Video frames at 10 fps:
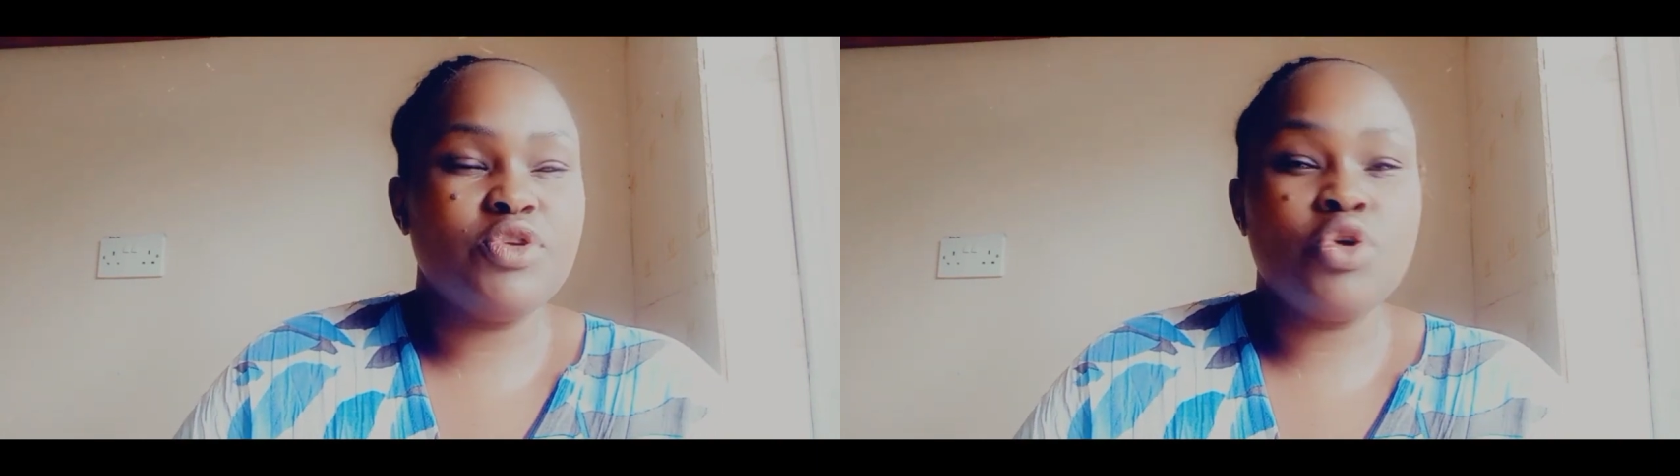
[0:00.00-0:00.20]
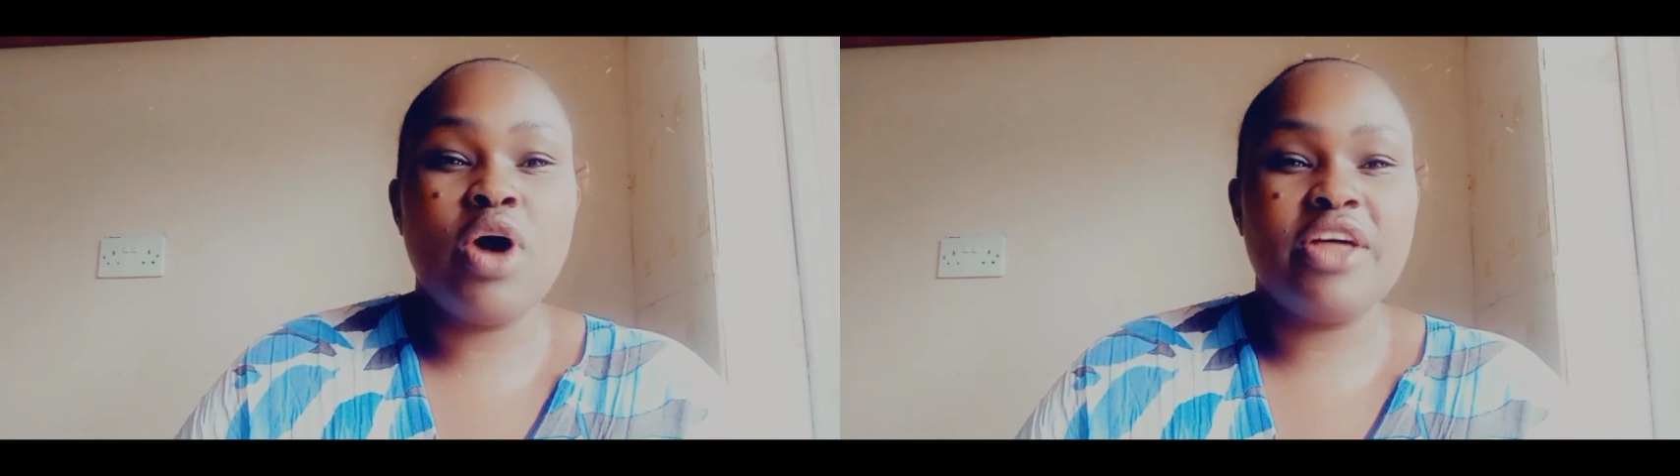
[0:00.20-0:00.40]

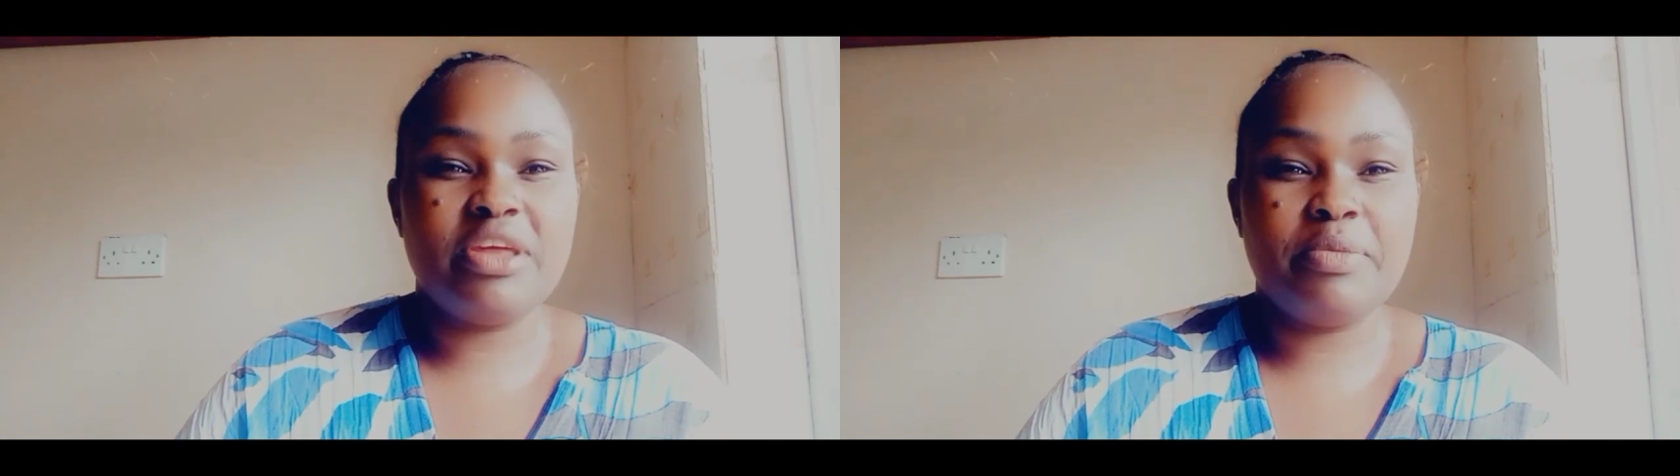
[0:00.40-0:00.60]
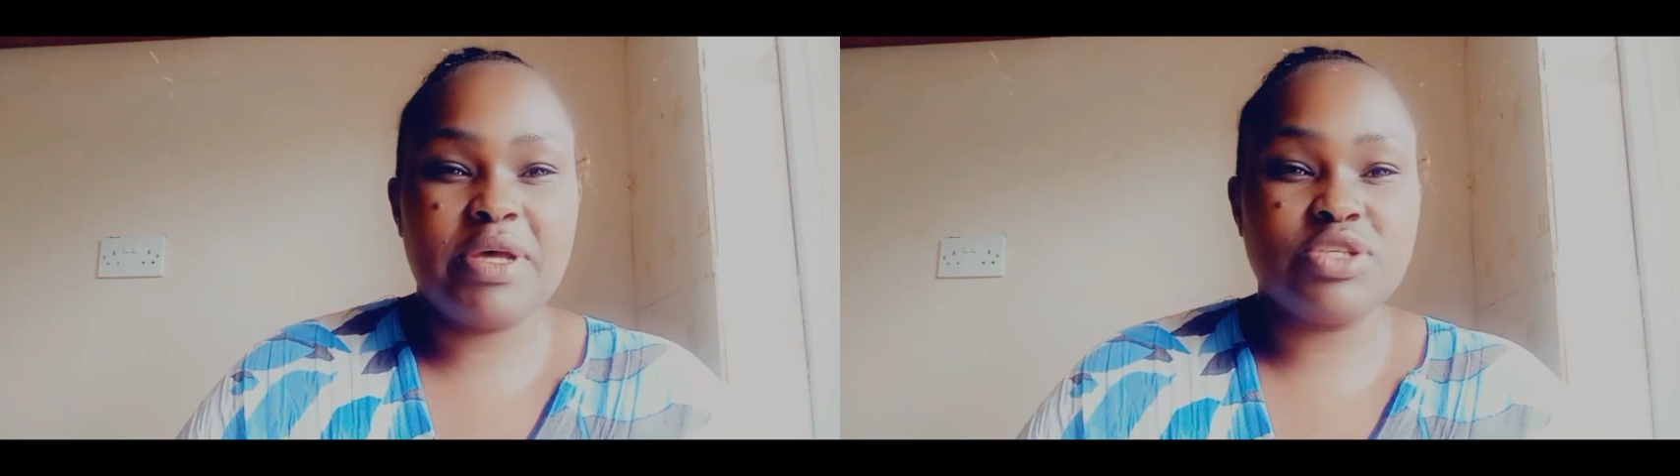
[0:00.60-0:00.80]
no
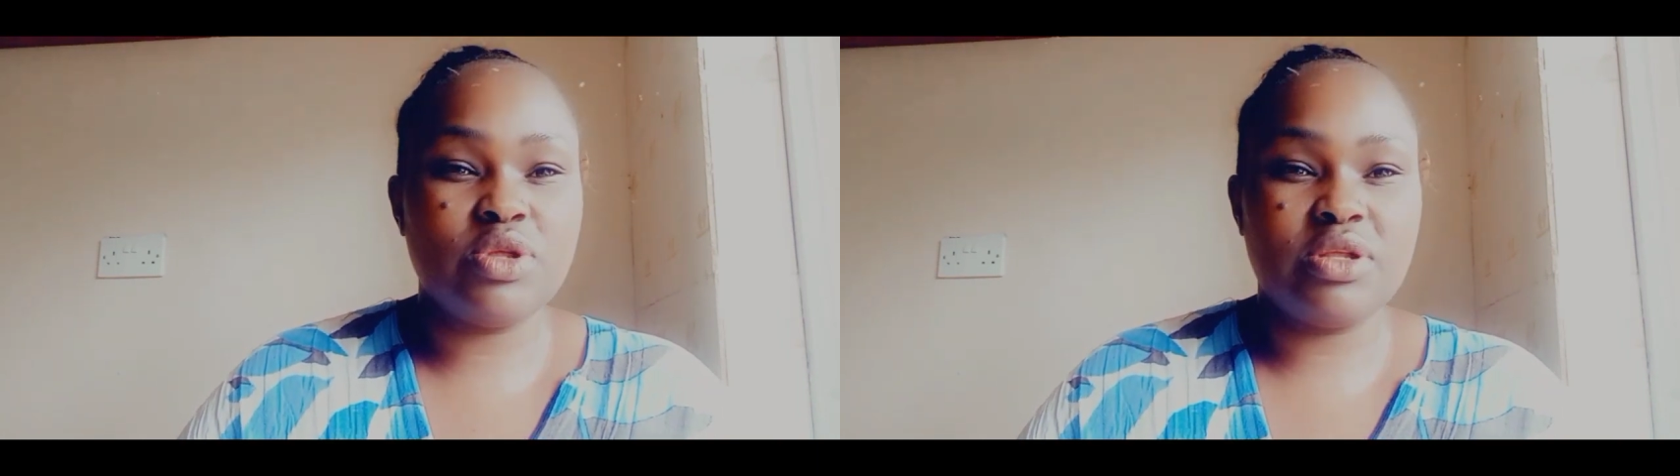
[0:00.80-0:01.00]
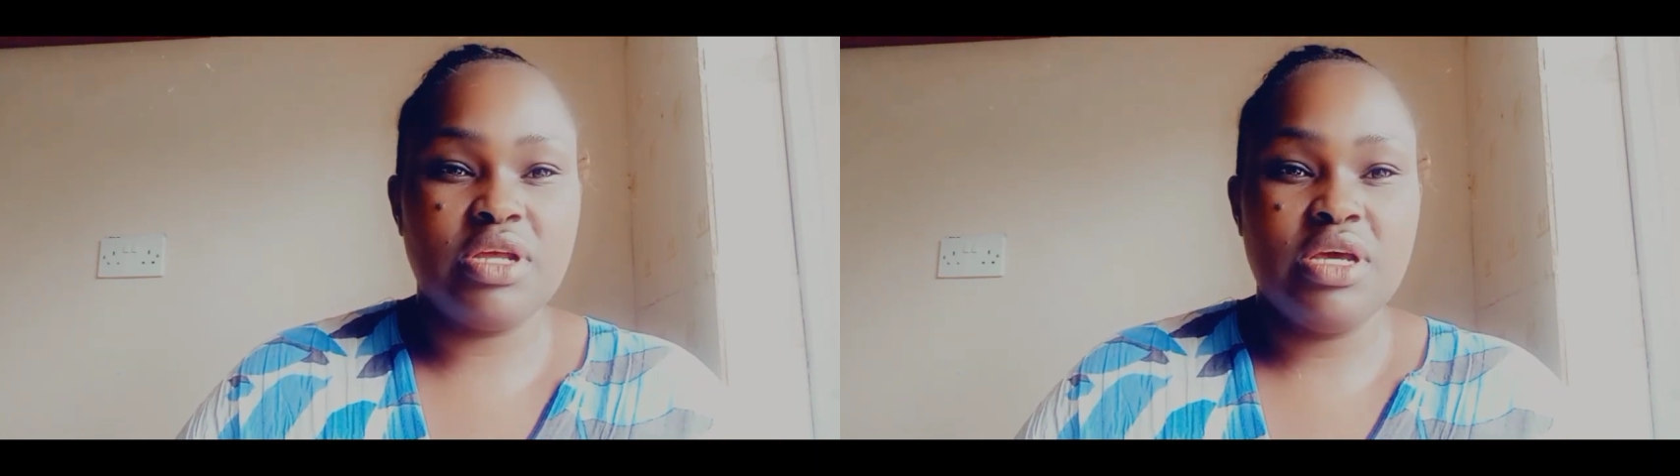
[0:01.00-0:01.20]
other
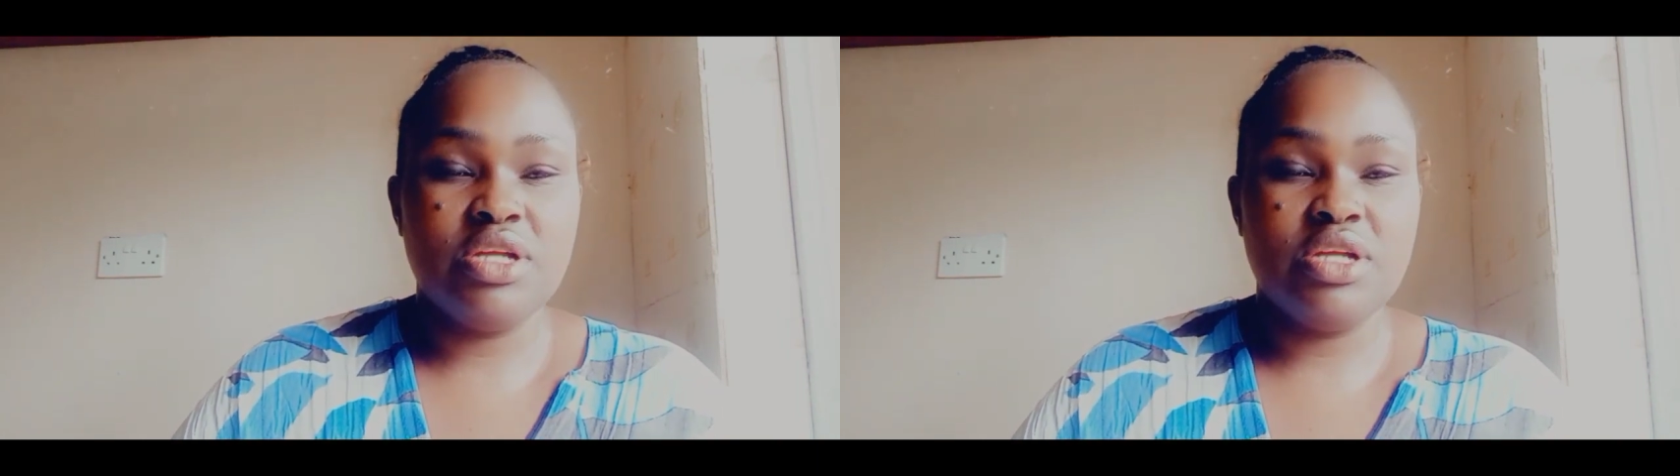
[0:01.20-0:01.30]
person